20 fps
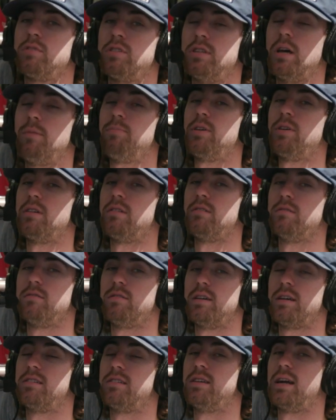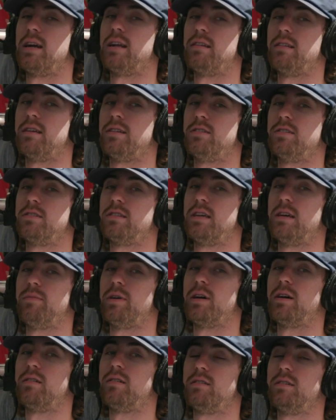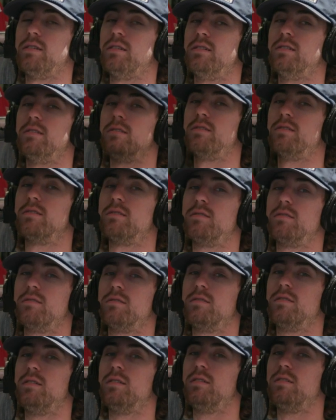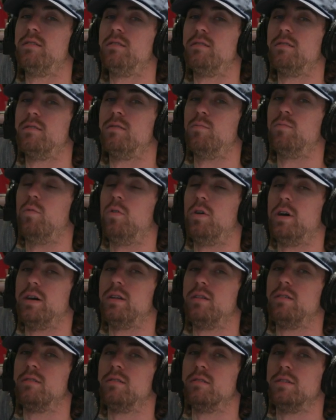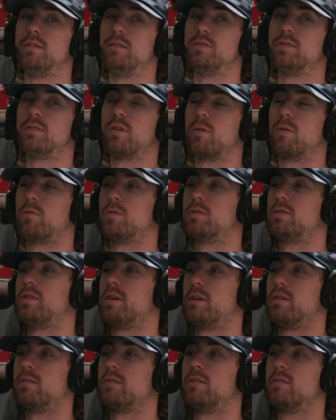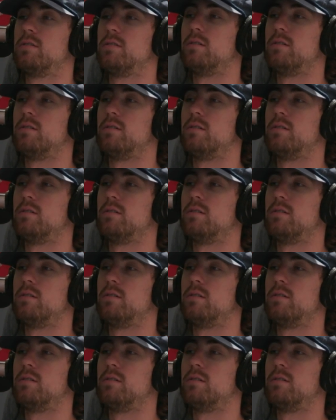something exciting that just came out is, one, a new Star Wars trailer